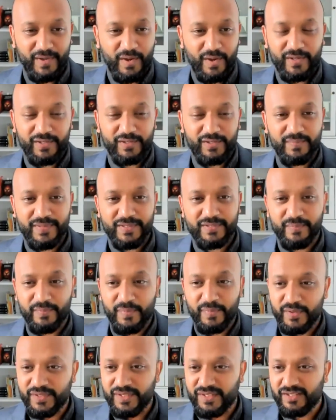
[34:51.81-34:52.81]
going to be
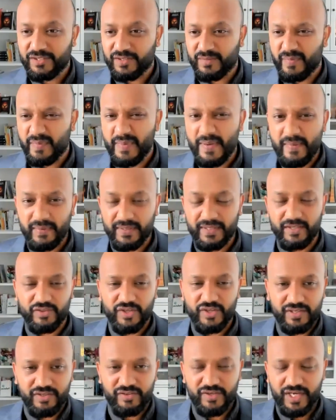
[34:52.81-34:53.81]
supporting you. There's going to be people that are
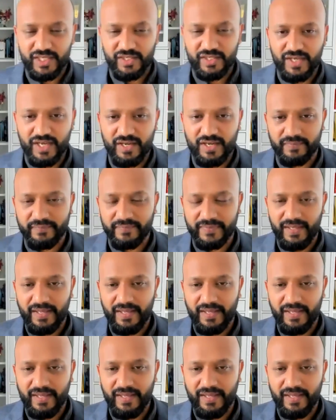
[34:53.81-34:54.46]
trying to drag you down.